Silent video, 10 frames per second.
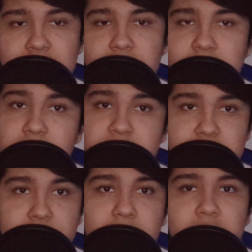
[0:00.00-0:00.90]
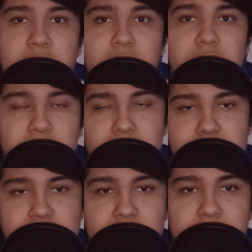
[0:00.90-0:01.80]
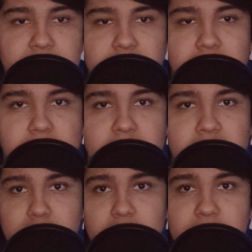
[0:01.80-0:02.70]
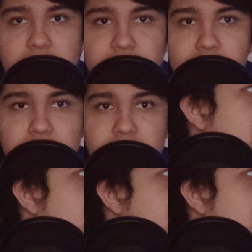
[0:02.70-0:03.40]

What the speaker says: comes to market by the time I build up enough money.